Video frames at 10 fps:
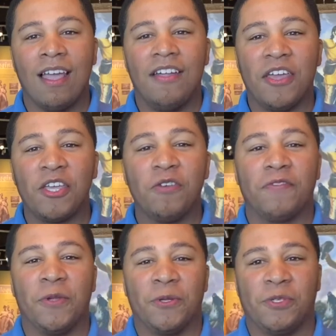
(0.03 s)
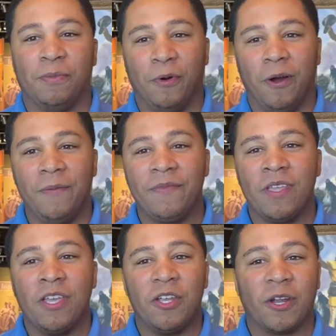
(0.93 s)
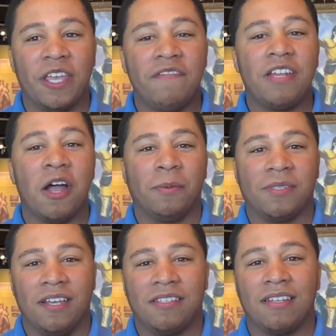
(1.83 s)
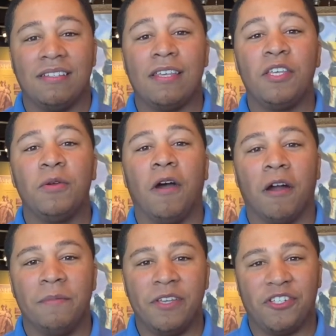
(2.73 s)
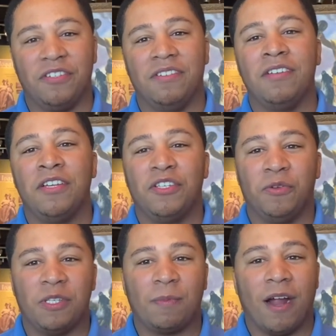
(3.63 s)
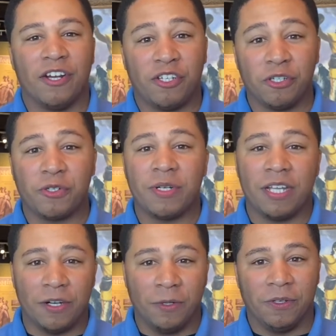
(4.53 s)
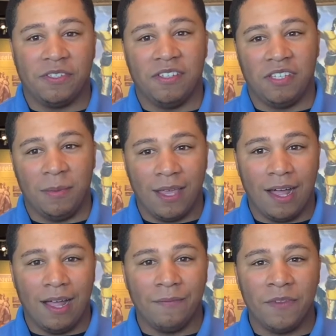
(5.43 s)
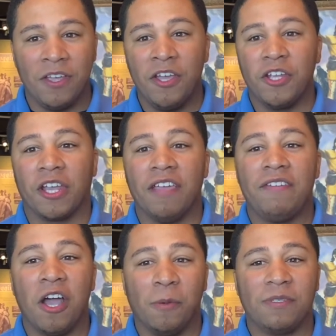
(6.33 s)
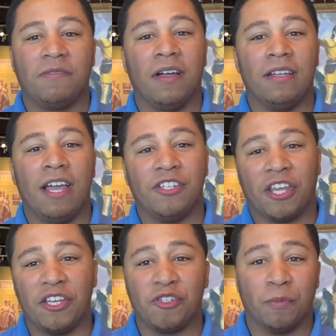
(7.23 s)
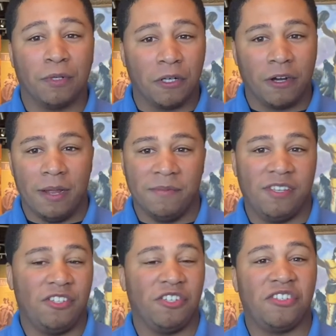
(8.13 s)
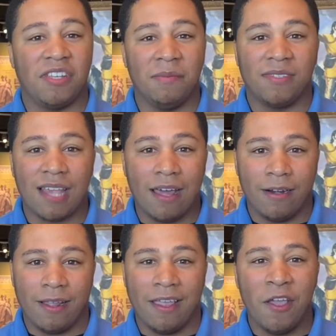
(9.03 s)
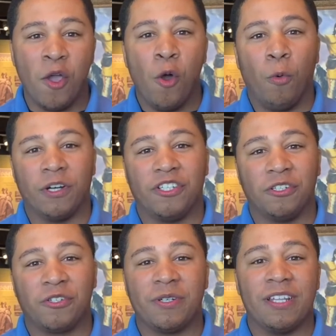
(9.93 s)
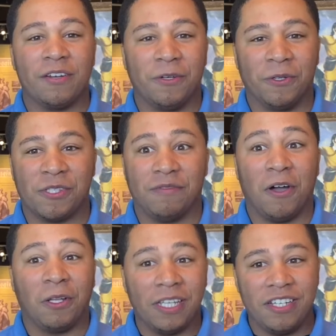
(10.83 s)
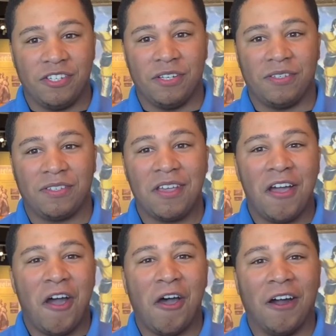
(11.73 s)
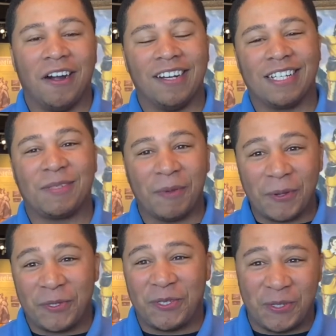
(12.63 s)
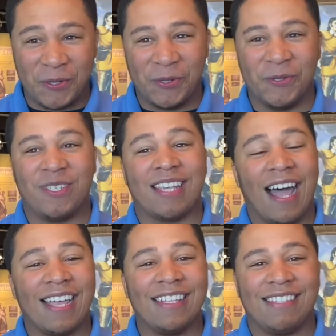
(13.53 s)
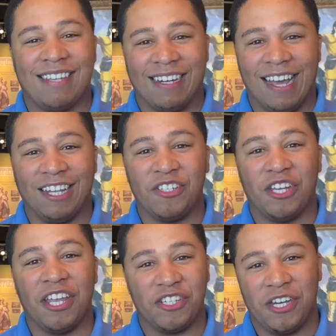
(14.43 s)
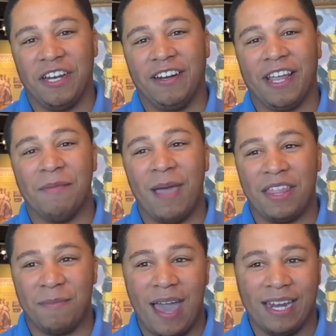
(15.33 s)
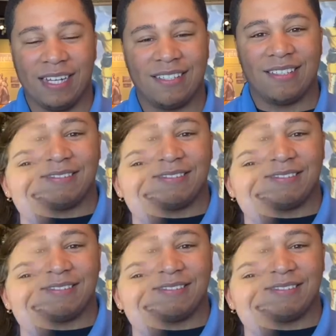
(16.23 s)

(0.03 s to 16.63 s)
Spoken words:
Thank you for your support. Your gift helps us continue our mission to inspire children and adults to see beyond. Your gift helps fund educational programs such as STEAM Saturday, where children and adults of all ages are exposed to science, technology, engineering, and mathematics.